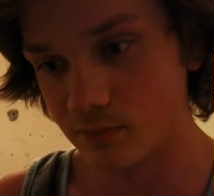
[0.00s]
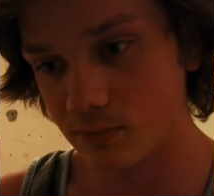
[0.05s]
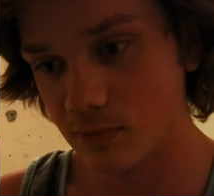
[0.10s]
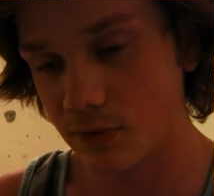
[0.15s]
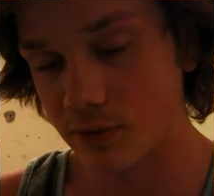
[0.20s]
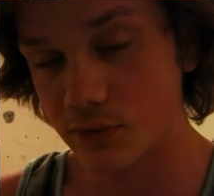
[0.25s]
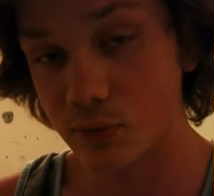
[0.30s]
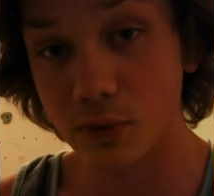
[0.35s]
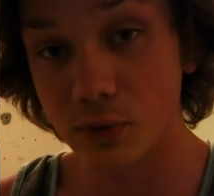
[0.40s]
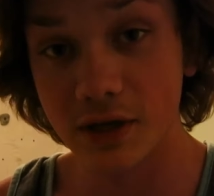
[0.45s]

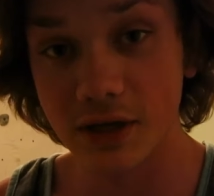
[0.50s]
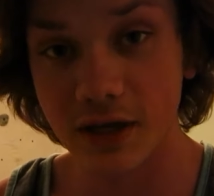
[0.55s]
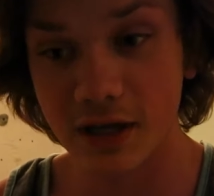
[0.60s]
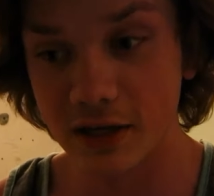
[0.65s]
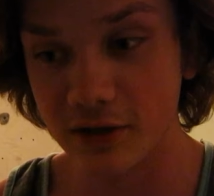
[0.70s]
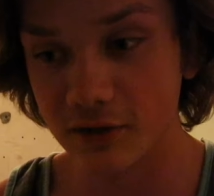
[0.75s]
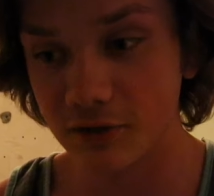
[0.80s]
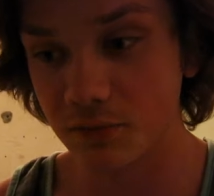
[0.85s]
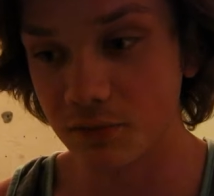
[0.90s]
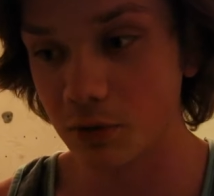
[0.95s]
three
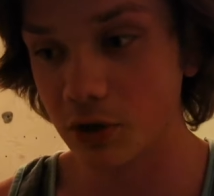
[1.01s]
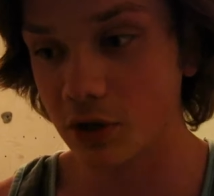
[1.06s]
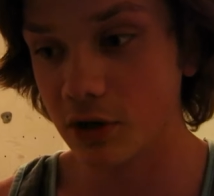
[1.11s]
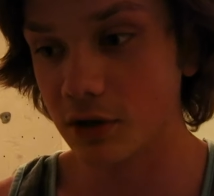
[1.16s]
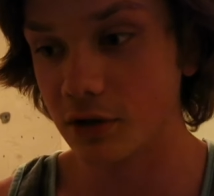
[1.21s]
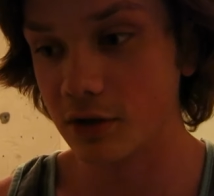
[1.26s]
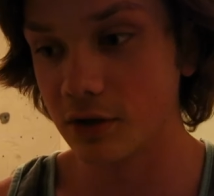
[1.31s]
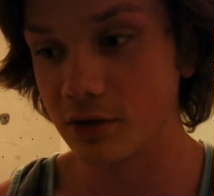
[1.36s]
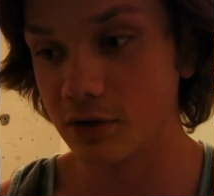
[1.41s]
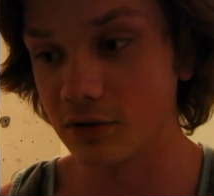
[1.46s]
days
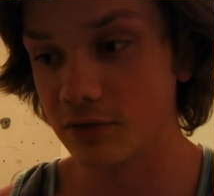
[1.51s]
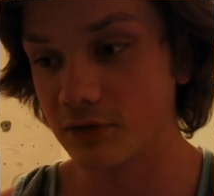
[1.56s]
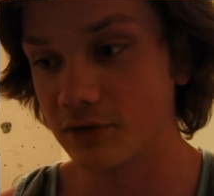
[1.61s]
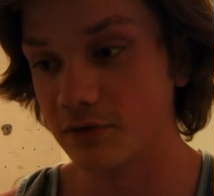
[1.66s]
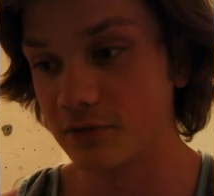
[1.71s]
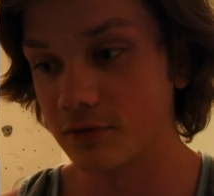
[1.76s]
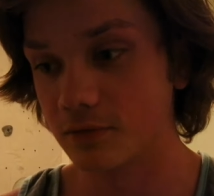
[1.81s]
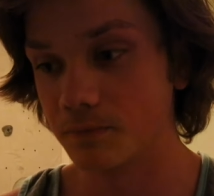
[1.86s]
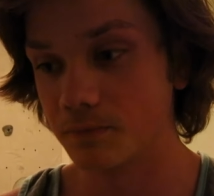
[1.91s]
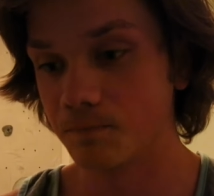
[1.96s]

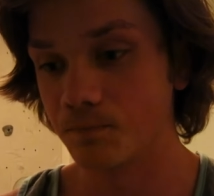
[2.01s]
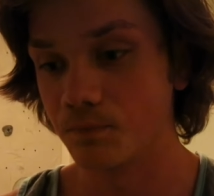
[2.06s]
because